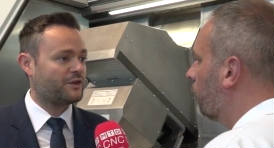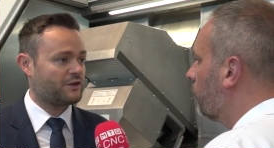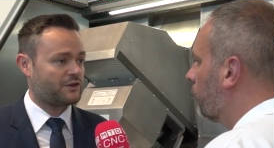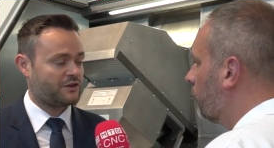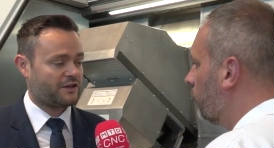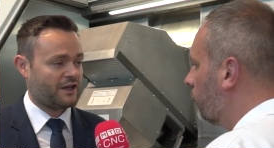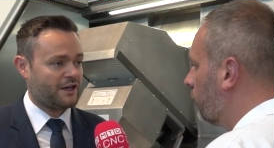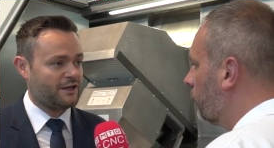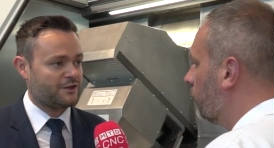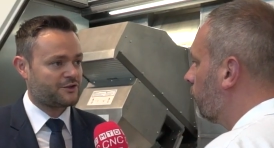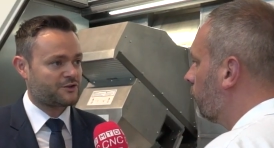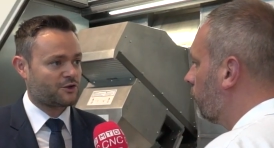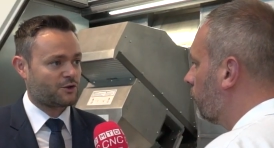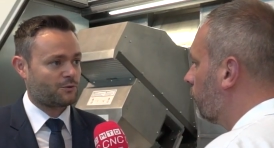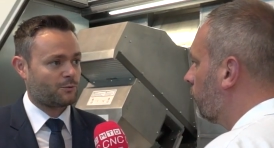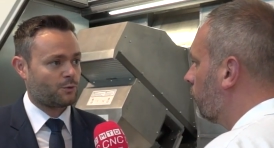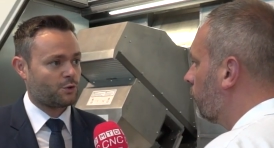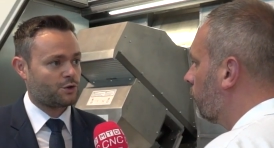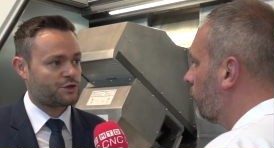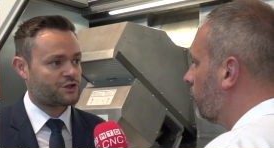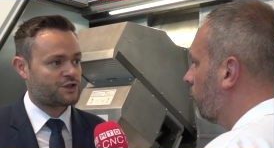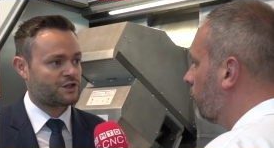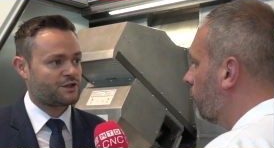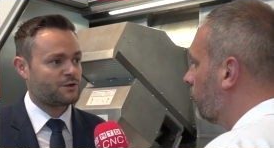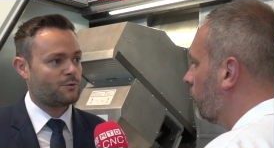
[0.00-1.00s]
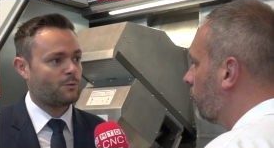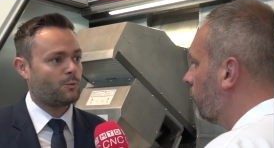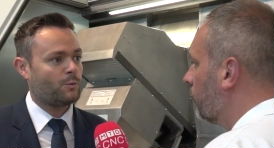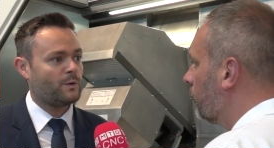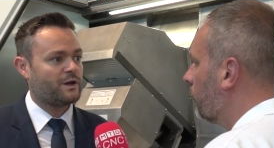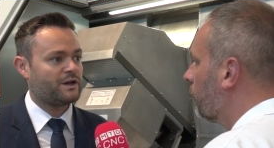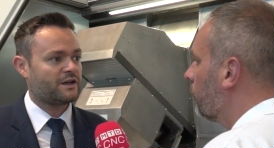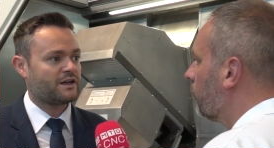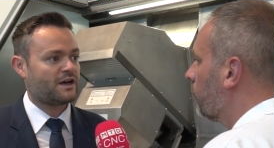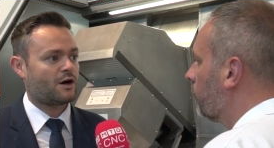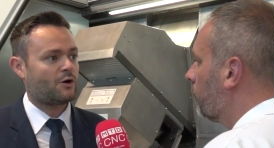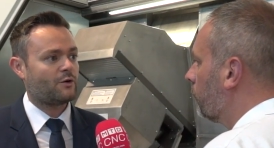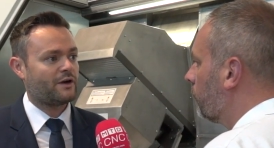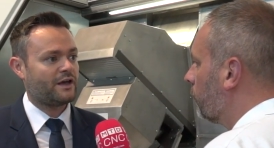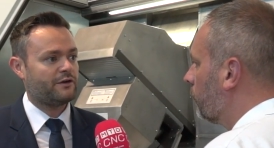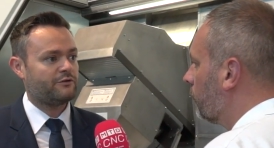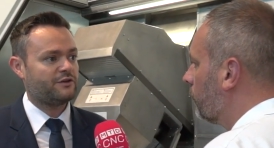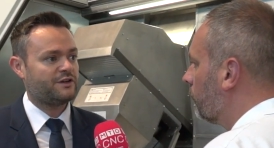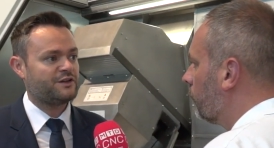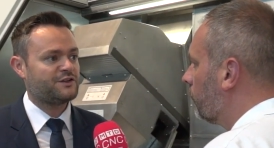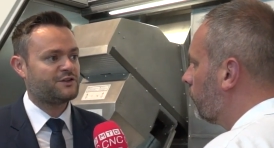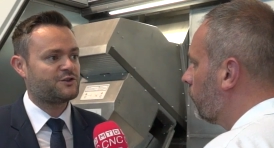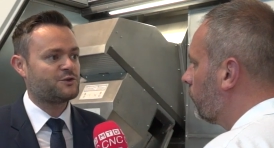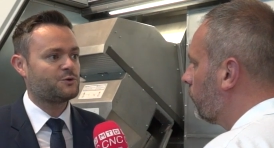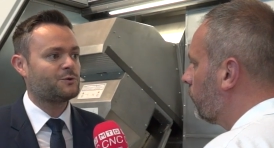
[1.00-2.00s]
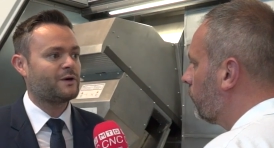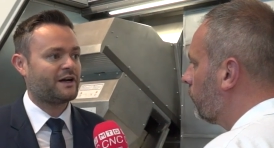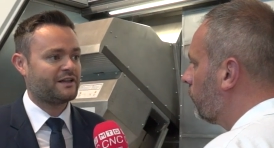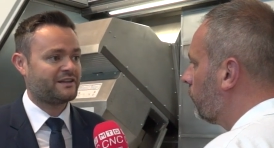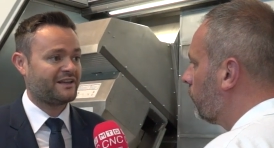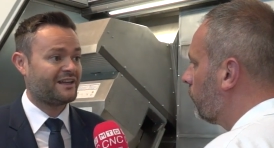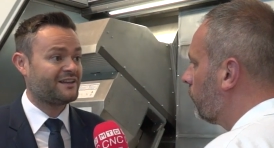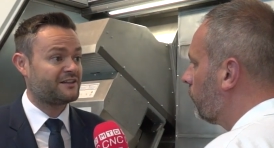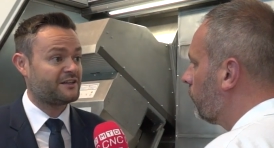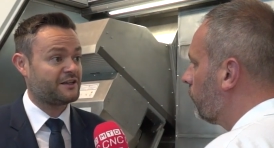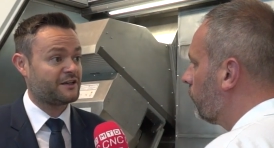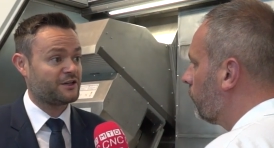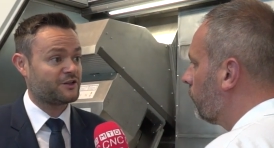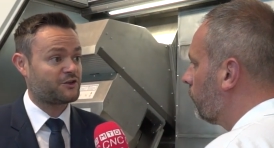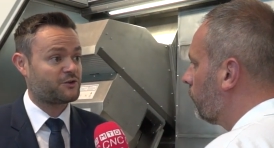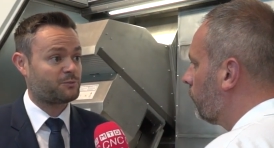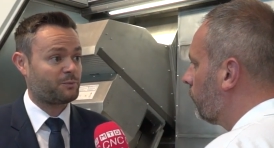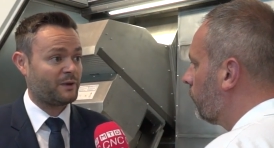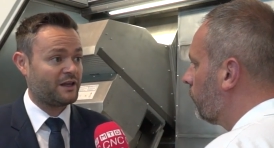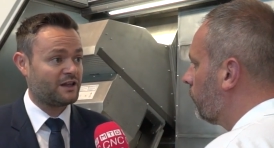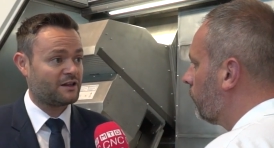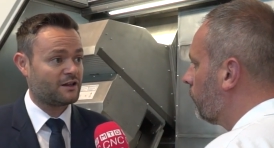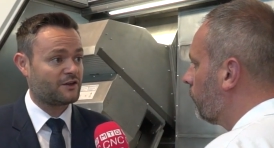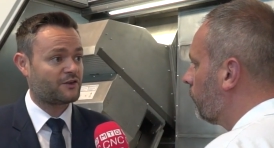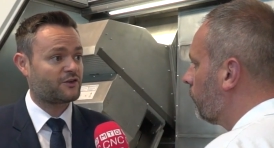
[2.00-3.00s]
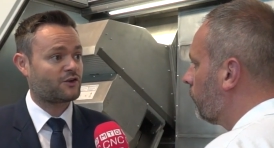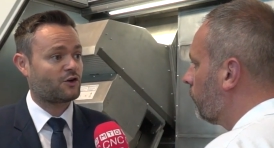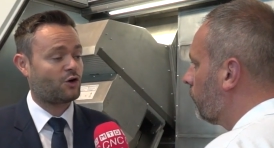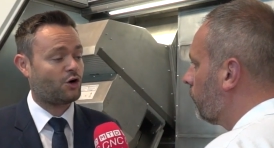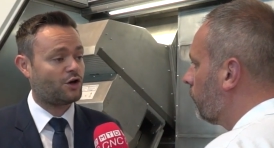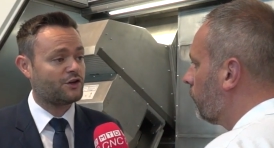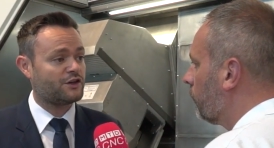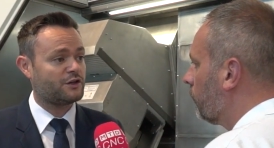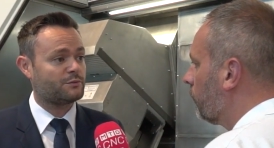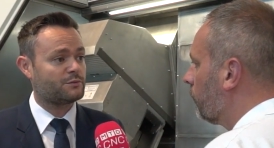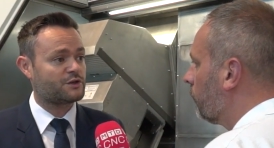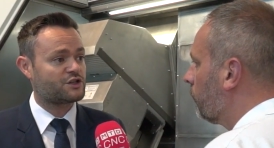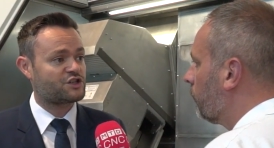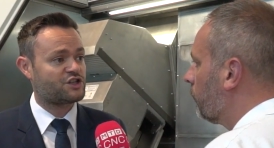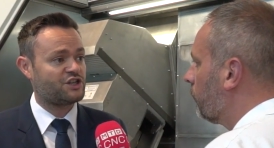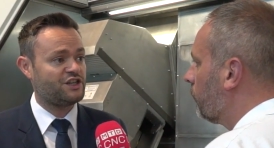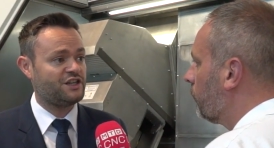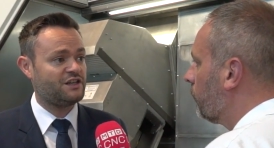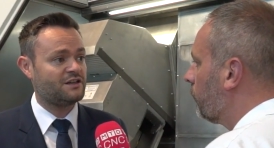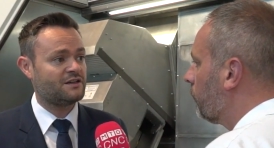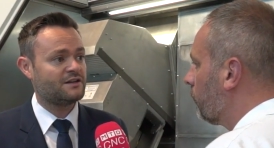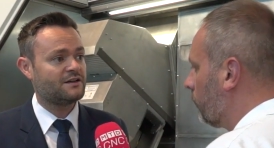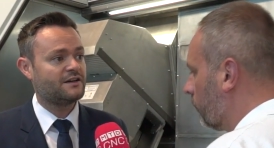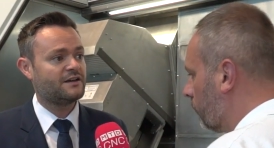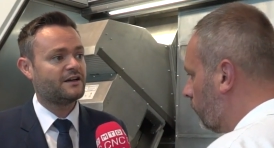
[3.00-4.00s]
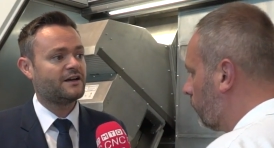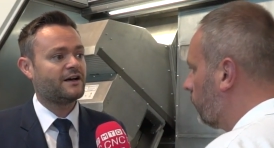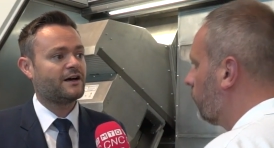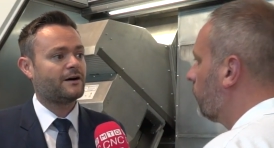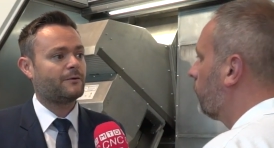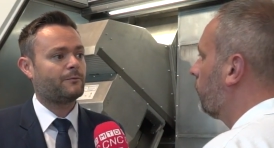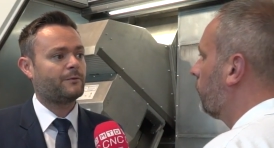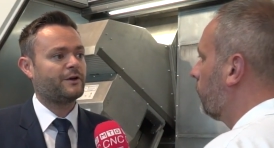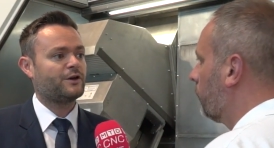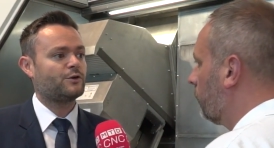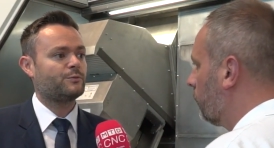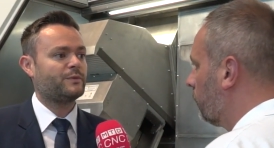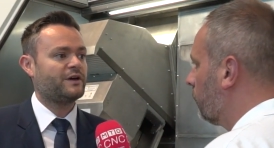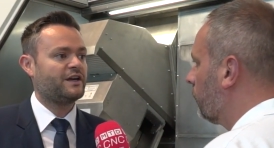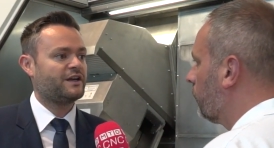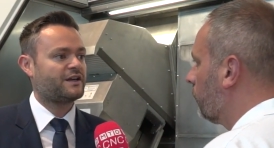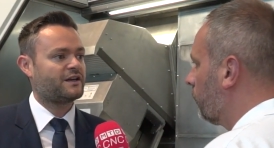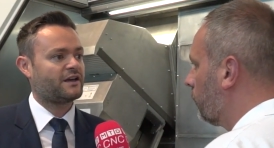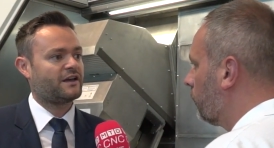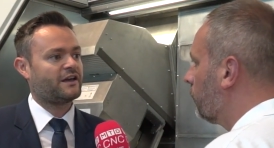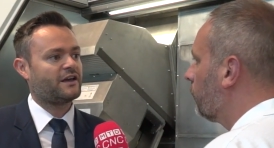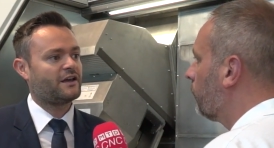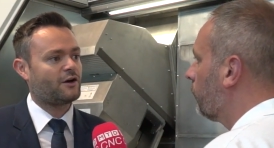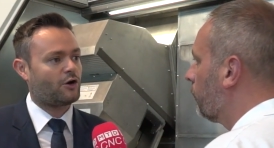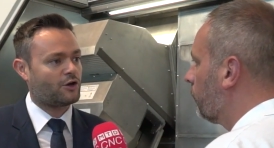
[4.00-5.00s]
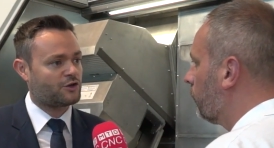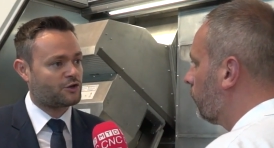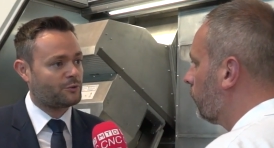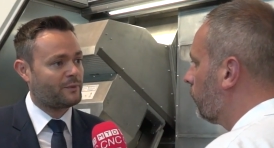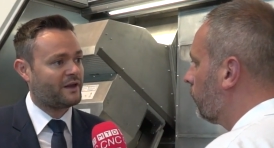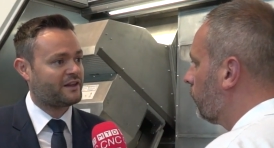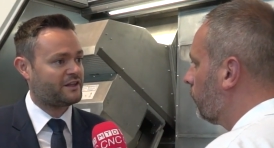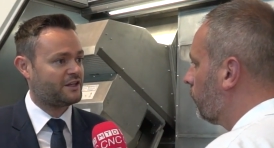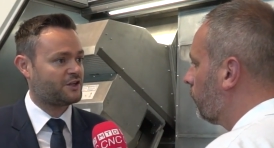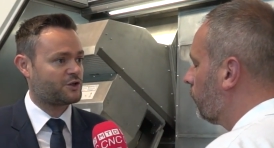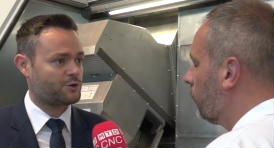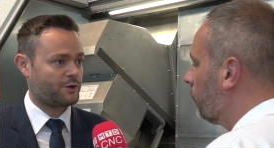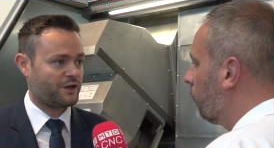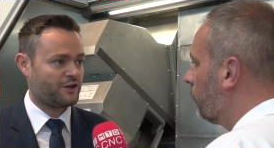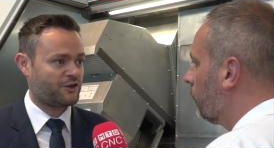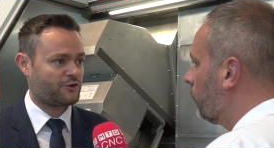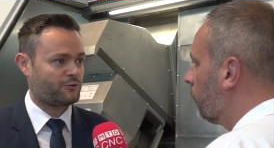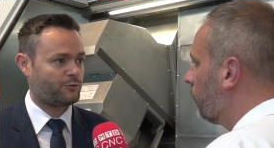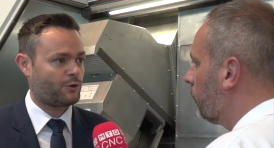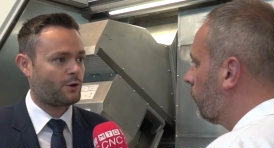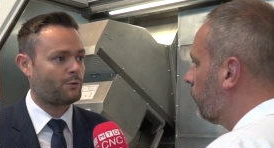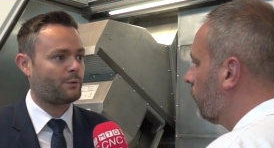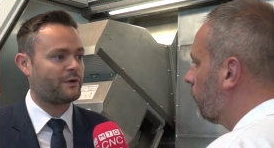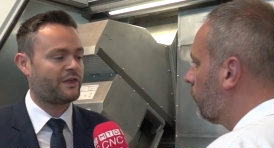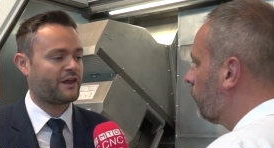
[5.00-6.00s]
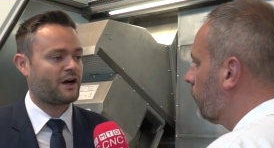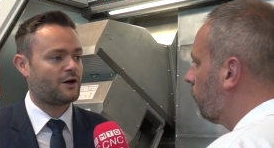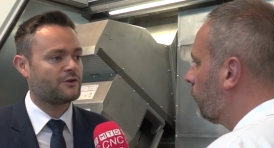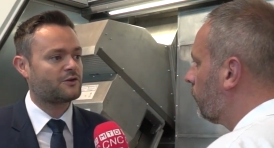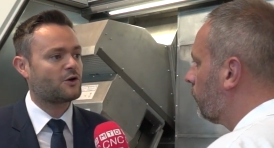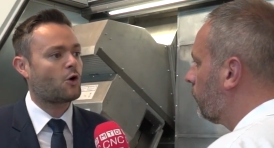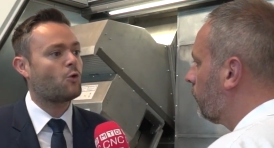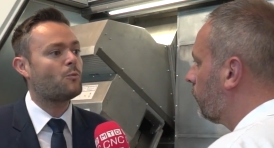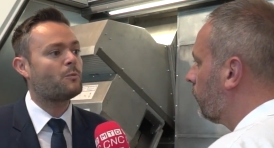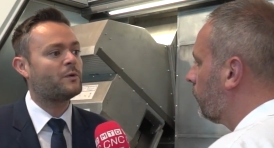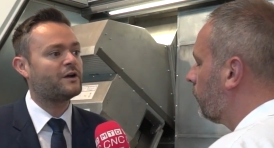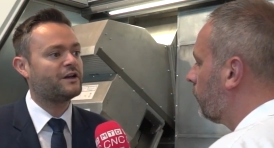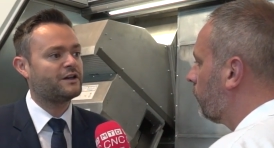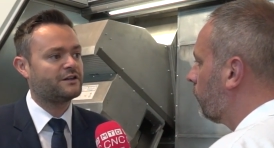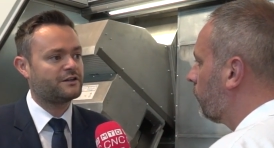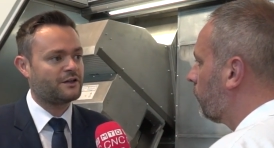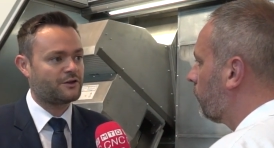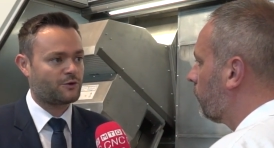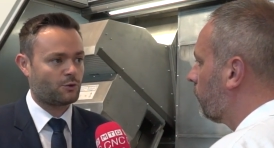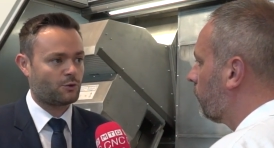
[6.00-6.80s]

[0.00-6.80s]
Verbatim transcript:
Speaker 1: with the tailstock version, we are now having two identical spindles on the machine, where you make an automatic transfer without opening the